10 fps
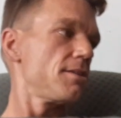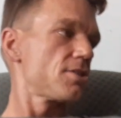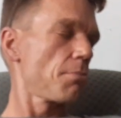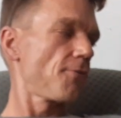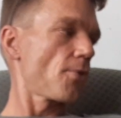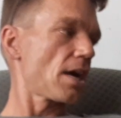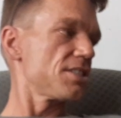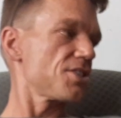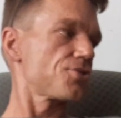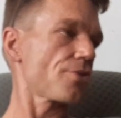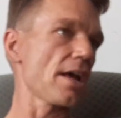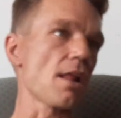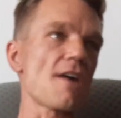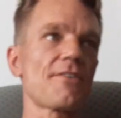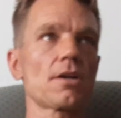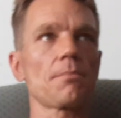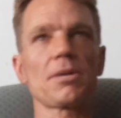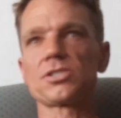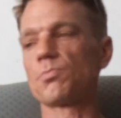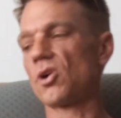So before I just trail off on a
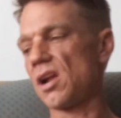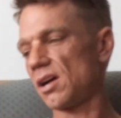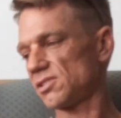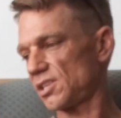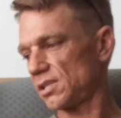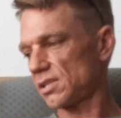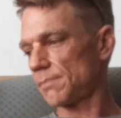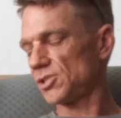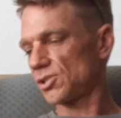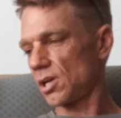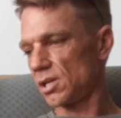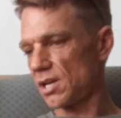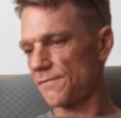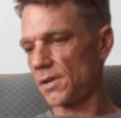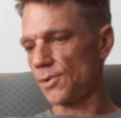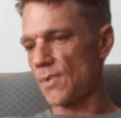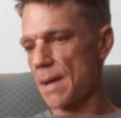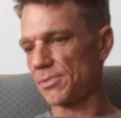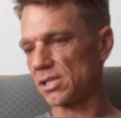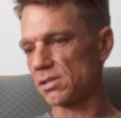bunch more nonsense, I'm just going to definitely
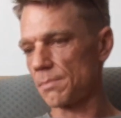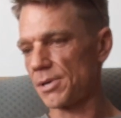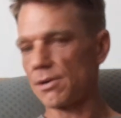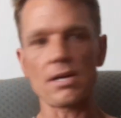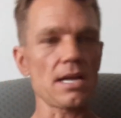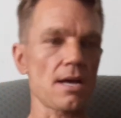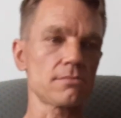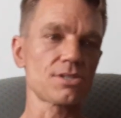wrap this up here and now.